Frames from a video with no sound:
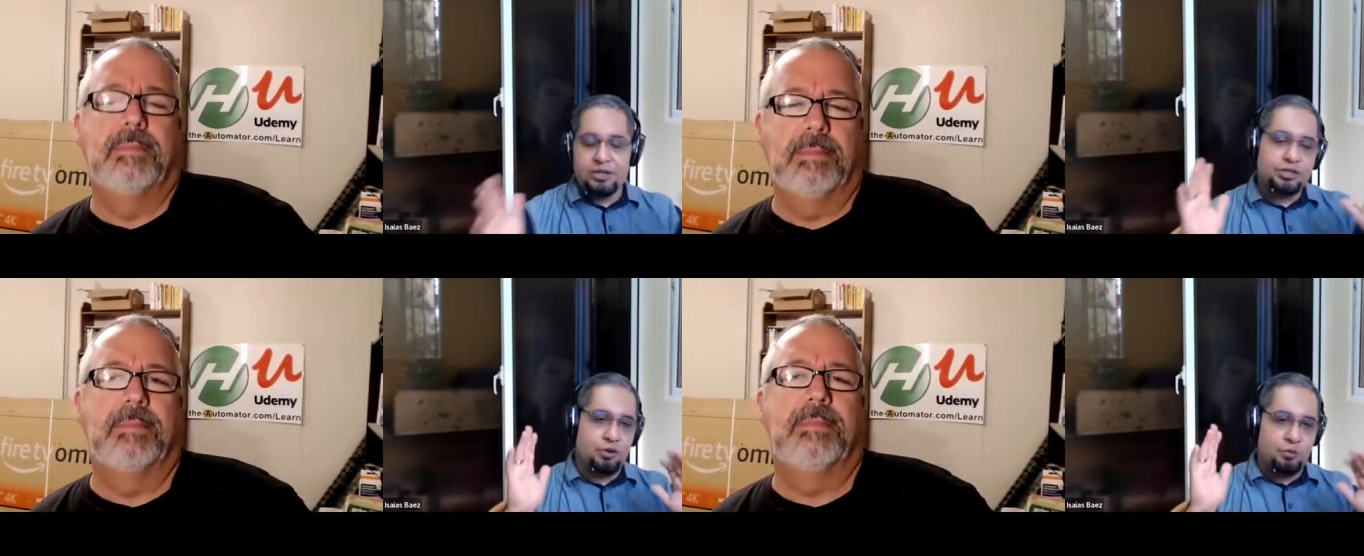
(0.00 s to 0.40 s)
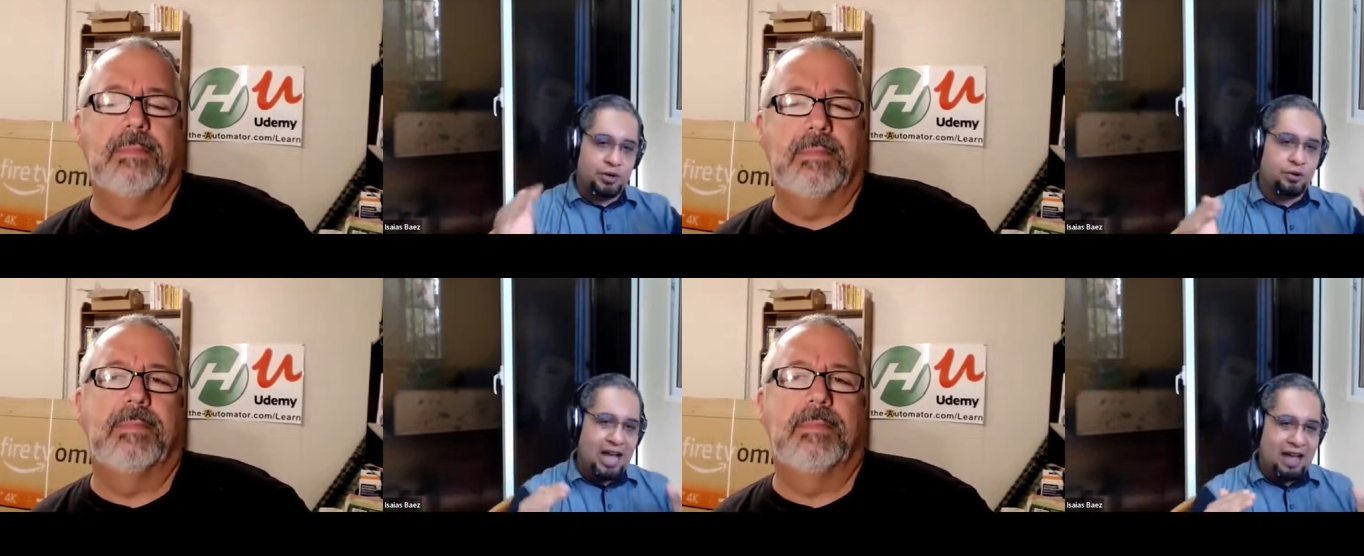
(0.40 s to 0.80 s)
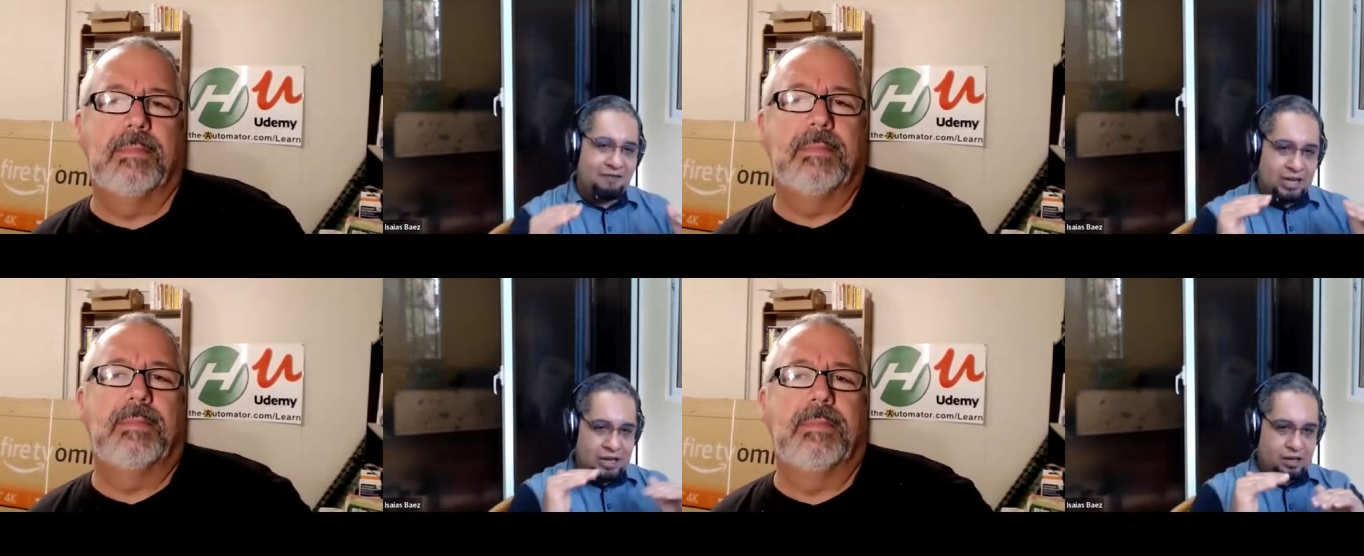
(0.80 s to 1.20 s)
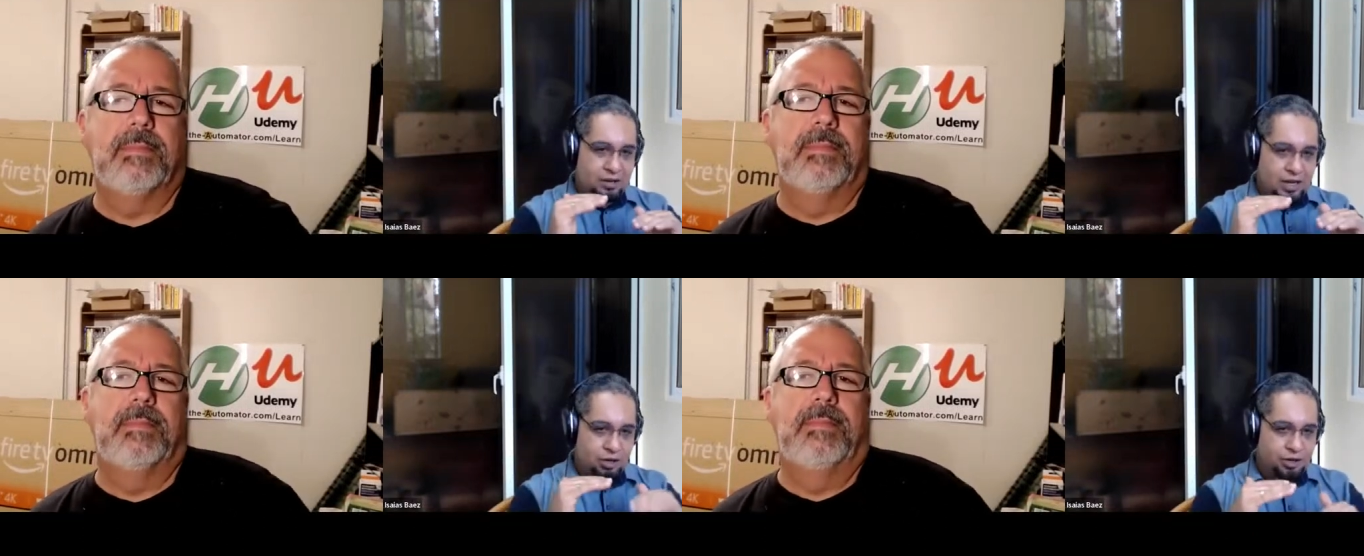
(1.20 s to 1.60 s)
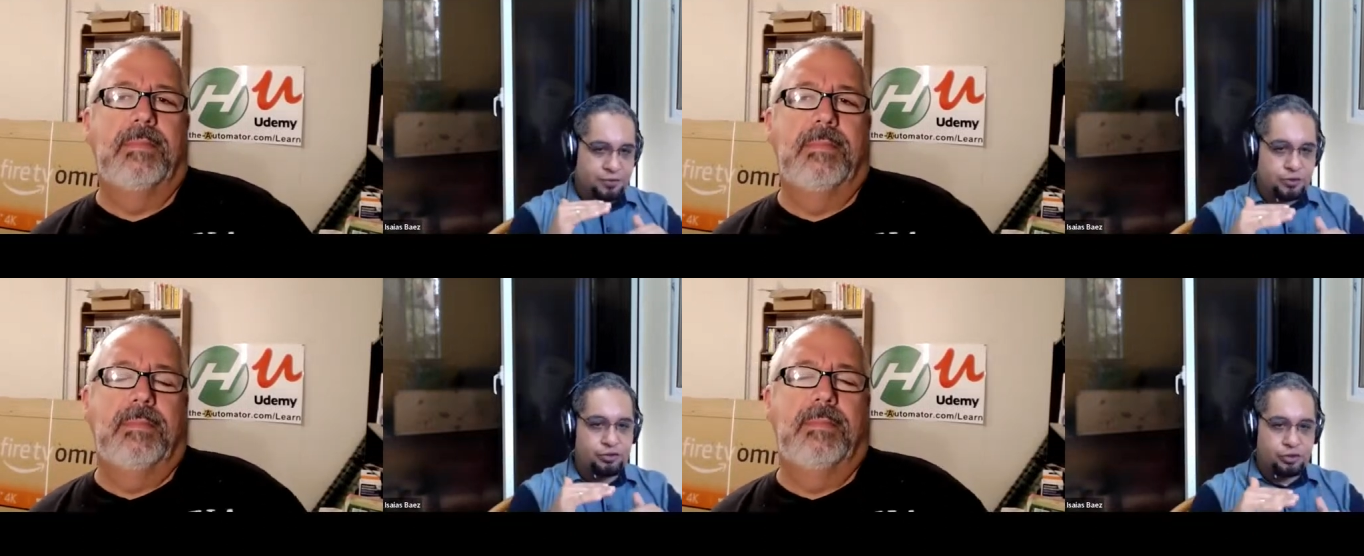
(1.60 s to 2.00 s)
Speaker 1: So we don't have a lot
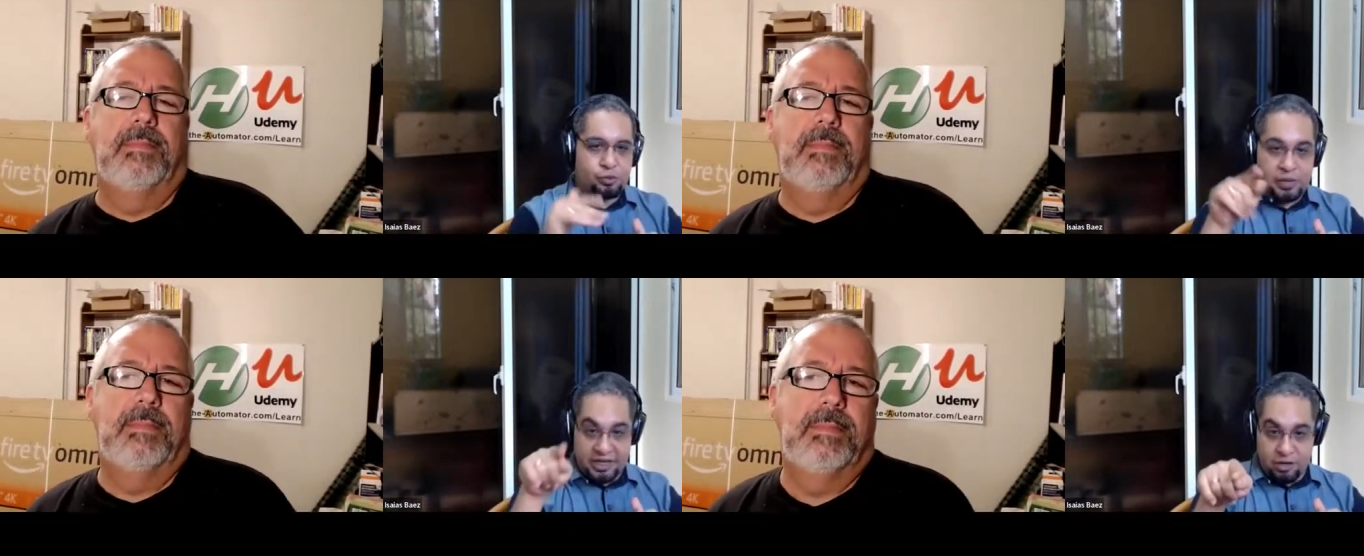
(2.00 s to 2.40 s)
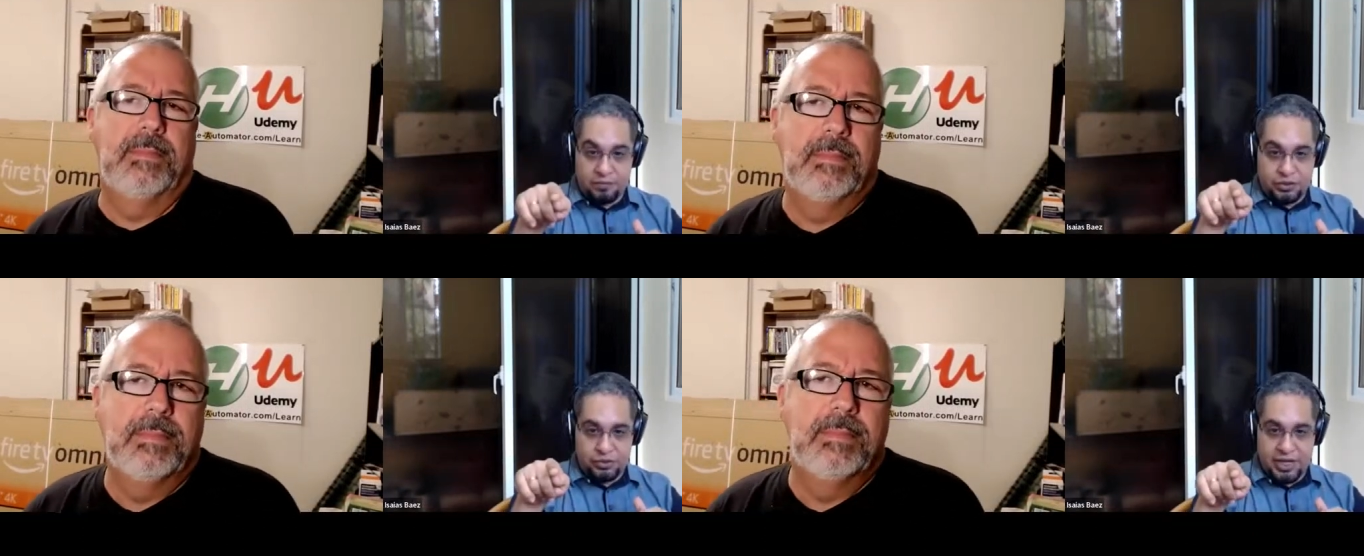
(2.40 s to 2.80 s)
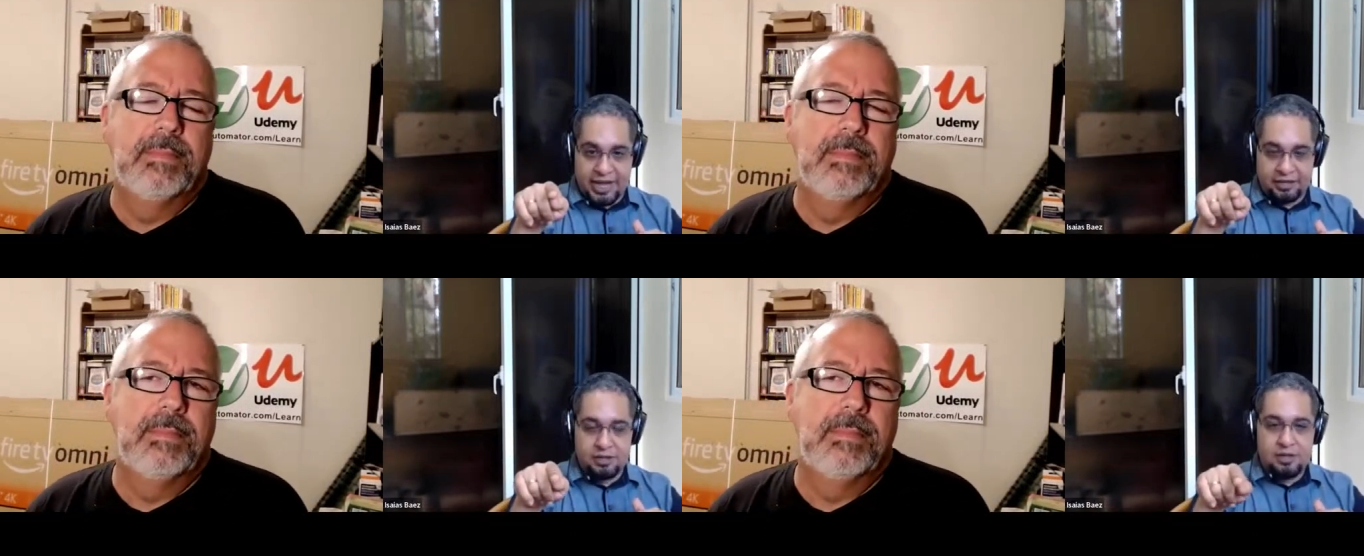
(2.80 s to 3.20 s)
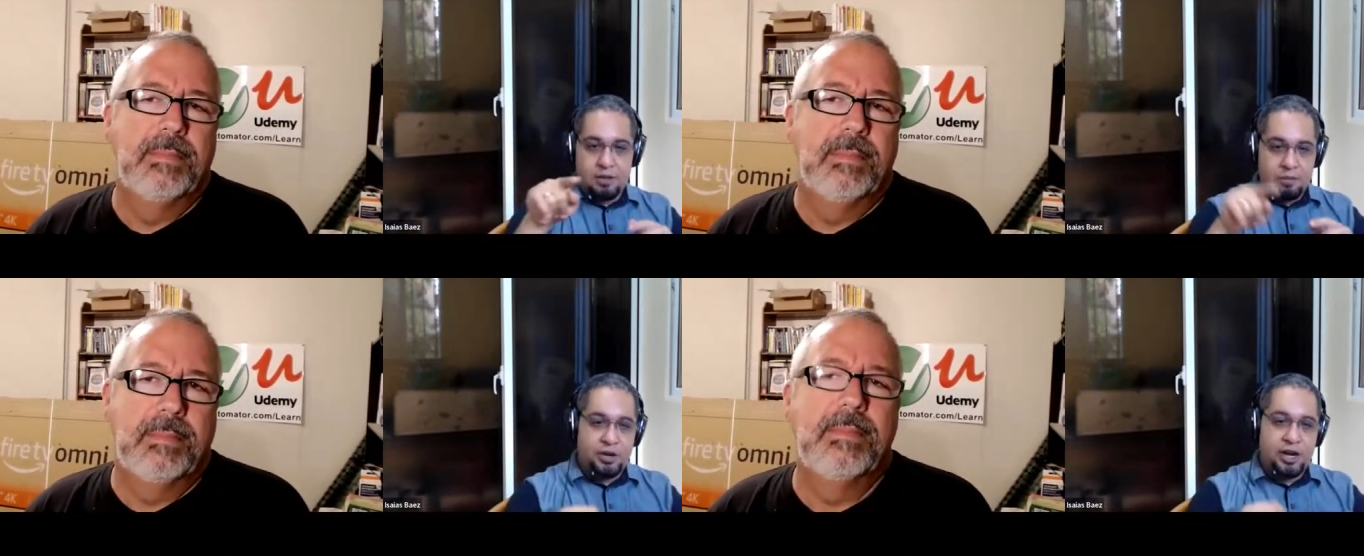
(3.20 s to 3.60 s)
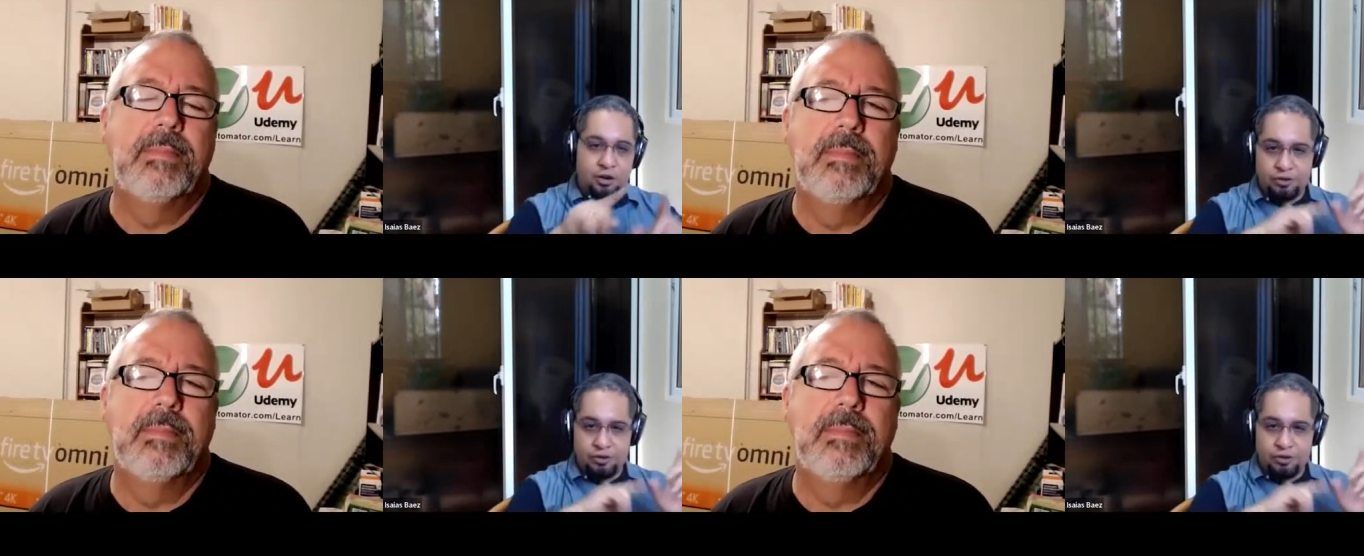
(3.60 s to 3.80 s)
of control when it comes to that. But in